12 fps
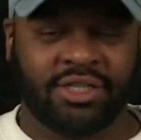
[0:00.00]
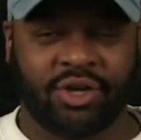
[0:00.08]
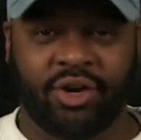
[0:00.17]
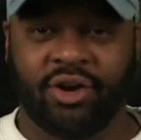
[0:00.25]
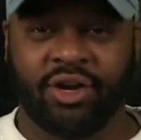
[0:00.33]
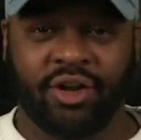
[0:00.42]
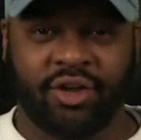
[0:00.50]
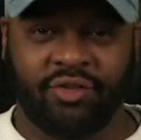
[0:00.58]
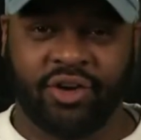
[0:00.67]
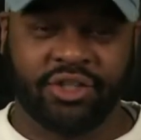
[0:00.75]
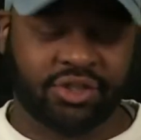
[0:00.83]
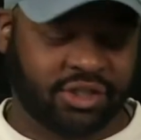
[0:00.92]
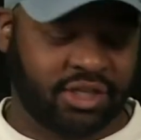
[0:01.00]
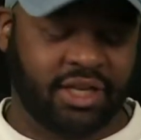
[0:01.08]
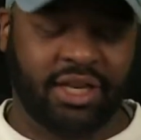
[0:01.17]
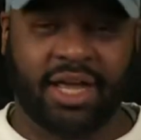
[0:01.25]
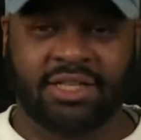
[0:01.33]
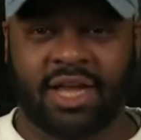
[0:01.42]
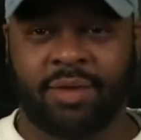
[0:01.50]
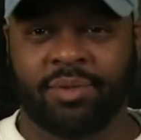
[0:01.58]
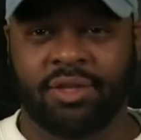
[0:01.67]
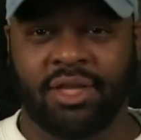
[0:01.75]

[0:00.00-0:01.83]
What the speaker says: So if you're interested in that type of